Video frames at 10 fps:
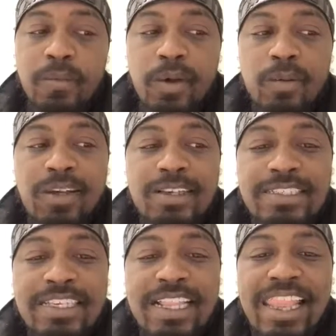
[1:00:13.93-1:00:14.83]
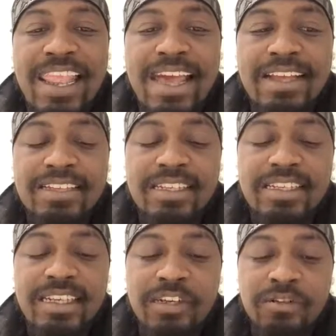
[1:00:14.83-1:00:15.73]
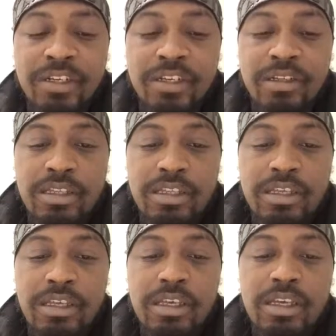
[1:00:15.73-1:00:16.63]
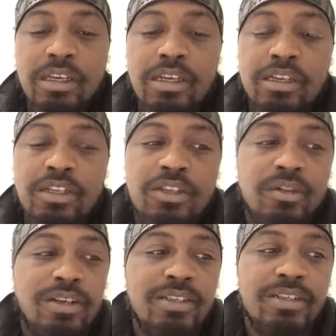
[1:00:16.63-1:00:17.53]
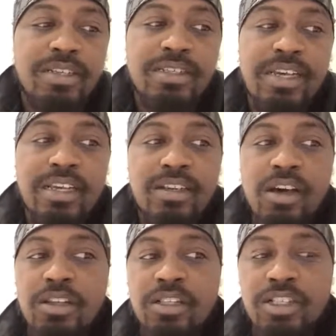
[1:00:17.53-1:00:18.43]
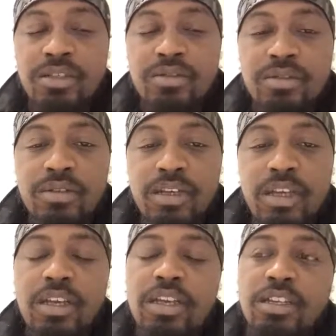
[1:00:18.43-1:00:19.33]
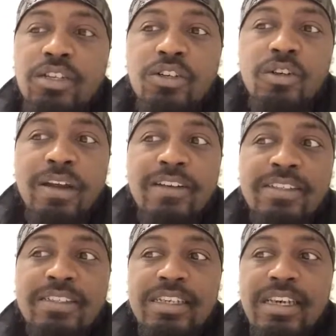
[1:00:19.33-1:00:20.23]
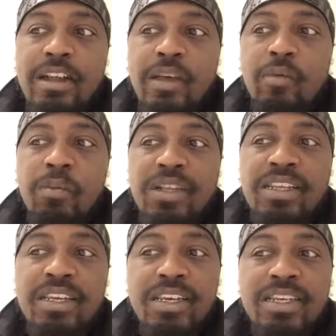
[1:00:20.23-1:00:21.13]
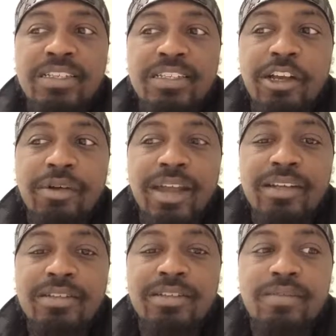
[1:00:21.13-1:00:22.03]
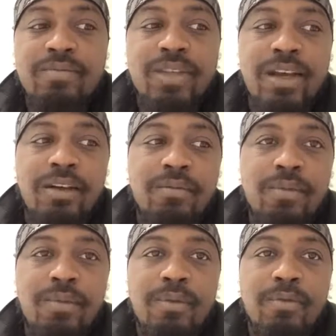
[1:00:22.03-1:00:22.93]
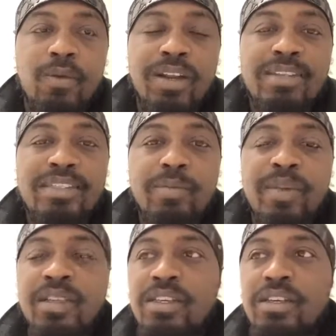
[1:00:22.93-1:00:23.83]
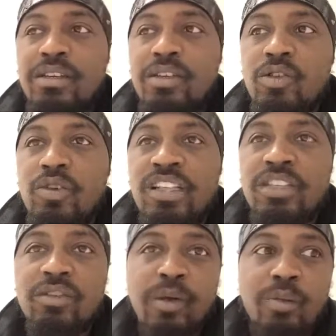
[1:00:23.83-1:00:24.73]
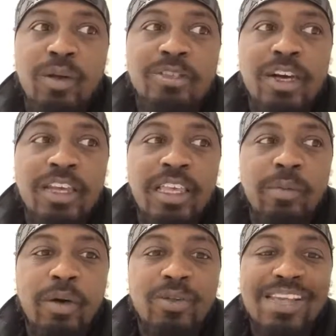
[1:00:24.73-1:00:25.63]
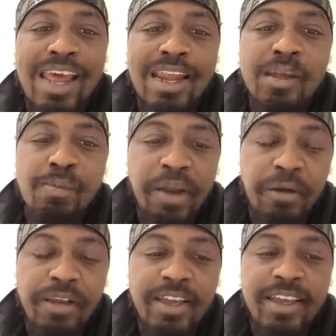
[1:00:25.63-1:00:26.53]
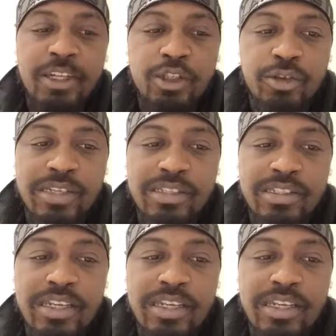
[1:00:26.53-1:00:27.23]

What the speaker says: But because he lacked integrity, he turned around and said Scientology. He turned around and said Medea is the greatest. Now, when I say Medea, you have to remember I'm talking about Tyler Perry in a dress.